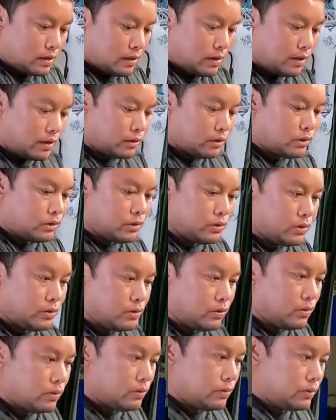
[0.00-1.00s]
You can
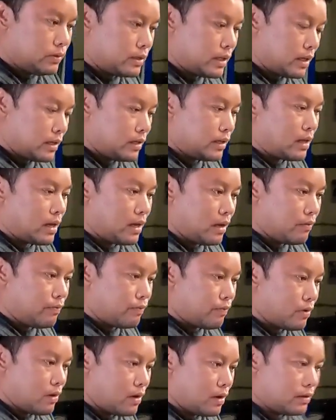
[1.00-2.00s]
do 10K
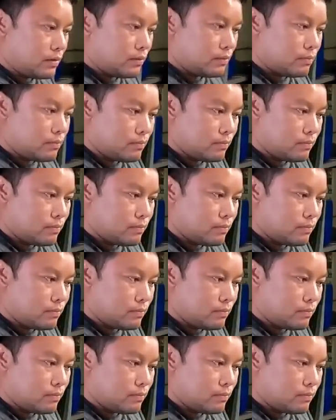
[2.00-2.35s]
front,